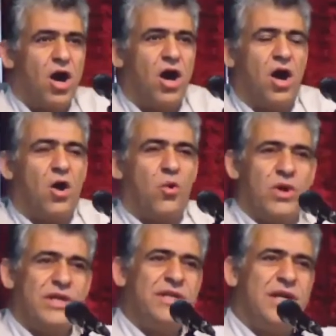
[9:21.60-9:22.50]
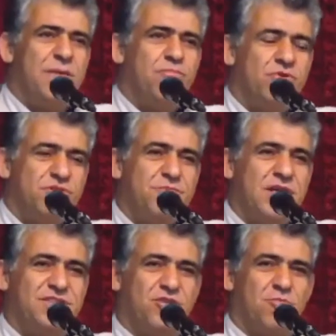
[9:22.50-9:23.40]
When they post me as a
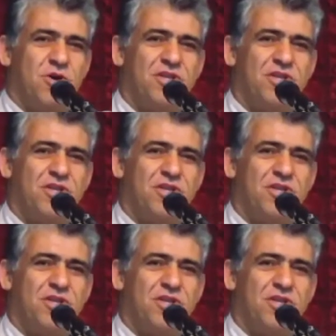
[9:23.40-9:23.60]
commander,